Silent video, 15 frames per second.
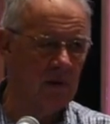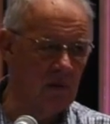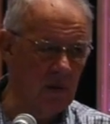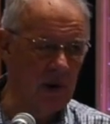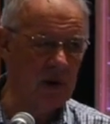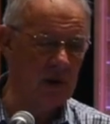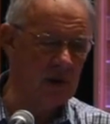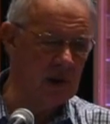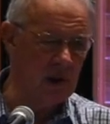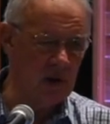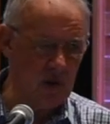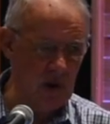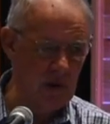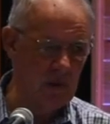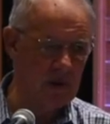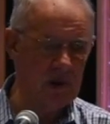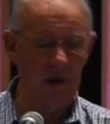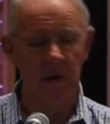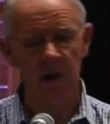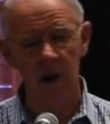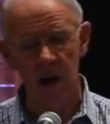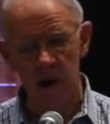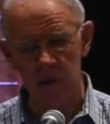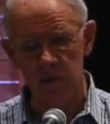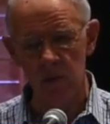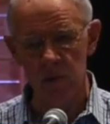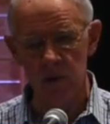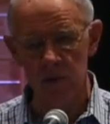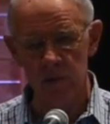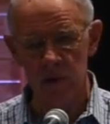Religious extremists. There are nice
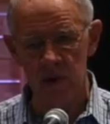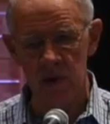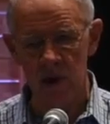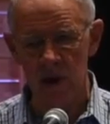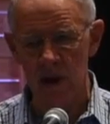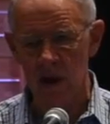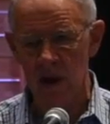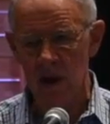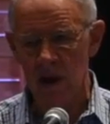Muslims, you see,